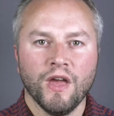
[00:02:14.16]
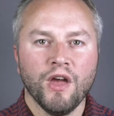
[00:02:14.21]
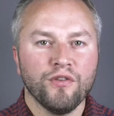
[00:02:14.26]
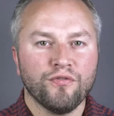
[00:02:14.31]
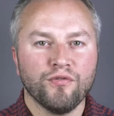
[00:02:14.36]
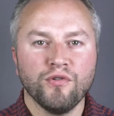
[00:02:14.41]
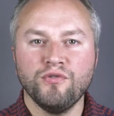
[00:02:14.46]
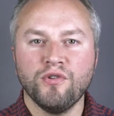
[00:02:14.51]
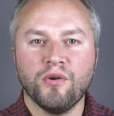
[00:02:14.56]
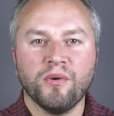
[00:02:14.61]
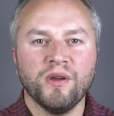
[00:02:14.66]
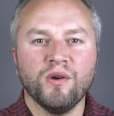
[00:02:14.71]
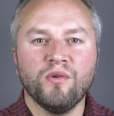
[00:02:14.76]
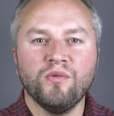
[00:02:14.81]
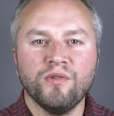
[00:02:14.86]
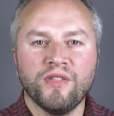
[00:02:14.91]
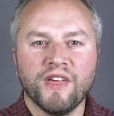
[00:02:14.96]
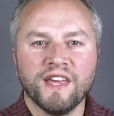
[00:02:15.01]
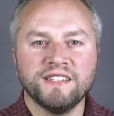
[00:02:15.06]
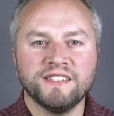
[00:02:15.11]
Through doing all
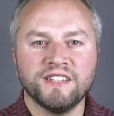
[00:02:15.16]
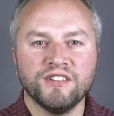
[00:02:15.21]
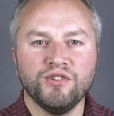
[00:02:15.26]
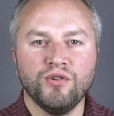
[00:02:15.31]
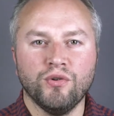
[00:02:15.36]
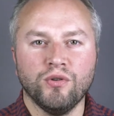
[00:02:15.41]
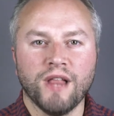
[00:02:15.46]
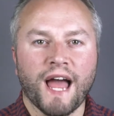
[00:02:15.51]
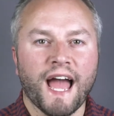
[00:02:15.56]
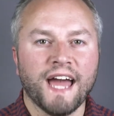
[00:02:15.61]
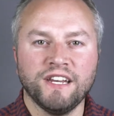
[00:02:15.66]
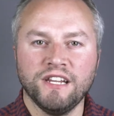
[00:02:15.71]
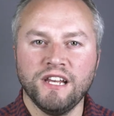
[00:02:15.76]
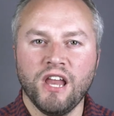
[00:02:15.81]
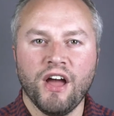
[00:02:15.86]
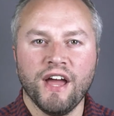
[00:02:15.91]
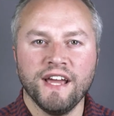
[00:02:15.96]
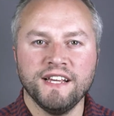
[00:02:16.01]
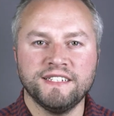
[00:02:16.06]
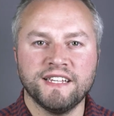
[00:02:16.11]
this, you'll
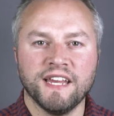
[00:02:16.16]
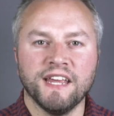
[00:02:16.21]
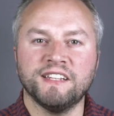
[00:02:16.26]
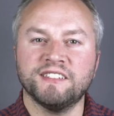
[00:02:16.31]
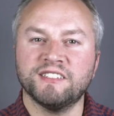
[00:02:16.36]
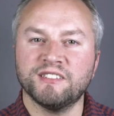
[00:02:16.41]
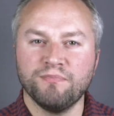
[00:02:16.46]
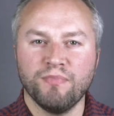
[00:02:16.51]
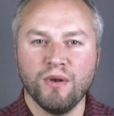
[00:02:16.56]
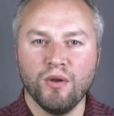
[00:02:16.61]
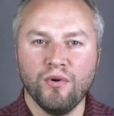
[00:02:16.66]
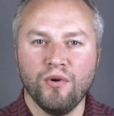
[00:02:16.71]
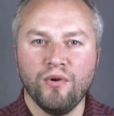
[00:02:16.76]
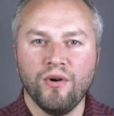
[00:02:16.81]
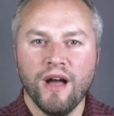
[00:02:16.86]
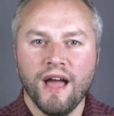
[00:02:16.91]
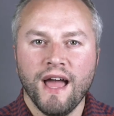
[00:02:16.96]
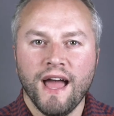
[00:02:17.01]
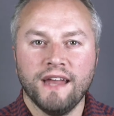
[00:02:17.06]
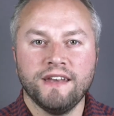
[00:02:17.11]
analyse, explore
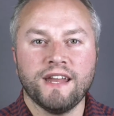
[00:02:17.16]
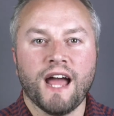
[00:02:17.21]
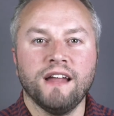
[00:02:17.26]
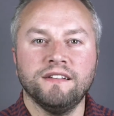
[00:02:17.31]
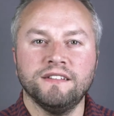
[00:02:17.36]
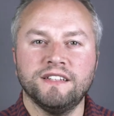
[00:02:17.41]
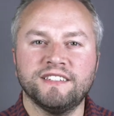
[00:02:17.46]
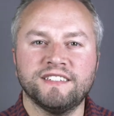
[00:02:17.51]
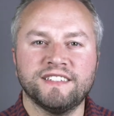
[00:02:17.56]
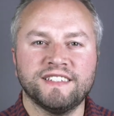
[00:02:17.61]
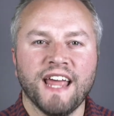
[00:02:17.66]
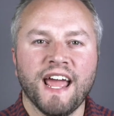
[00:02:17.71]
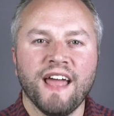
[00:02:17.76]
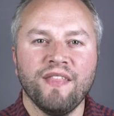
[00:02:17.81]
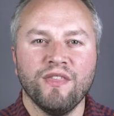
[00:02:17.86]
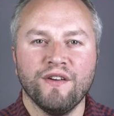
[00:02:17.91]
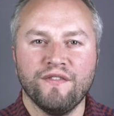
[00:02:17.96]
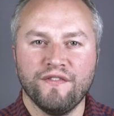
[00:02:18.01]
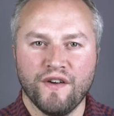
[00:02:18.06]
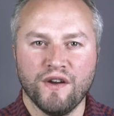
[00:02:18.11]
and
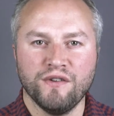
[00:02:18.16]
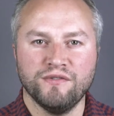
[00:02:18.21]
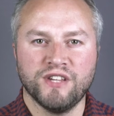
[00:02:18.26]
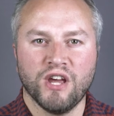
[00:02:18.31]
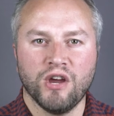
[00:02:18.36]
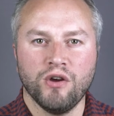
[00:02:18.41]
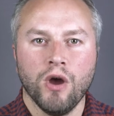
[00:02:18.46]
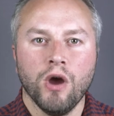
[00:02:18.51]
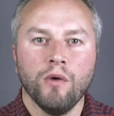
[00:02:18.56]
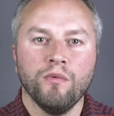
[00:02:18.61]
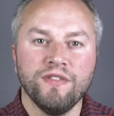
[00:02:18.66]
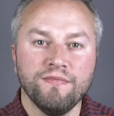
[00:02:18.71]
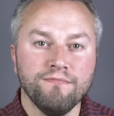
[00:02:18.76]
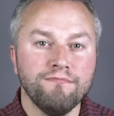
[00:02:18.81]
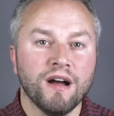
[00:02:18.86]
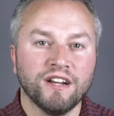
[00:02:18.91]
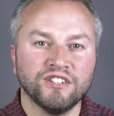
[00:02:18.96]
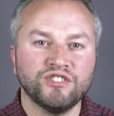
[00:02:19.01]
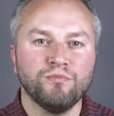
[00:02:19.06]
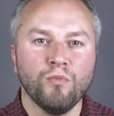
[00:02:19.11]
understand the photo with
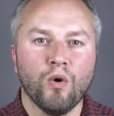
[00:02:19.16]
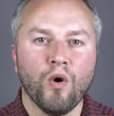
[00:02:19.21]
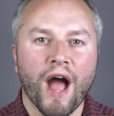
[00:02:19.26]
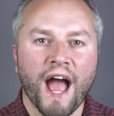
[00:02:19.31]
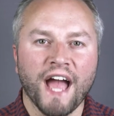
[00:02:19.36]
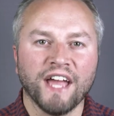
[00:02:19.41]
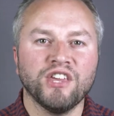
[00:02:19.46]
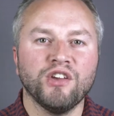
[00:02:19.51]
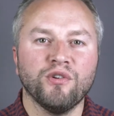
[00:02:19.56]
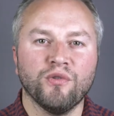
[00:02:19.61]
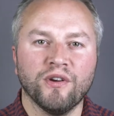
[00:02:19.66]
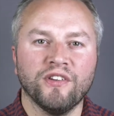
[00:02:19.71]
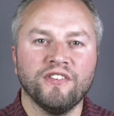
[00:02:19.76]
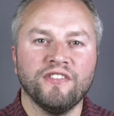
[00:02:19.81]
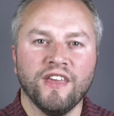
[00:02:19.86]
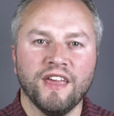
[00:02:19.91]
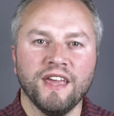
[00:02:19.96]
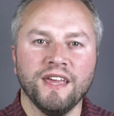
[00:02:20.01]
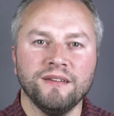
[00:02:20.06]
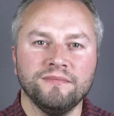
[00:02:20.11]
much more
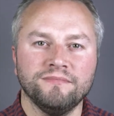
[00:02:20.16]
accuracy.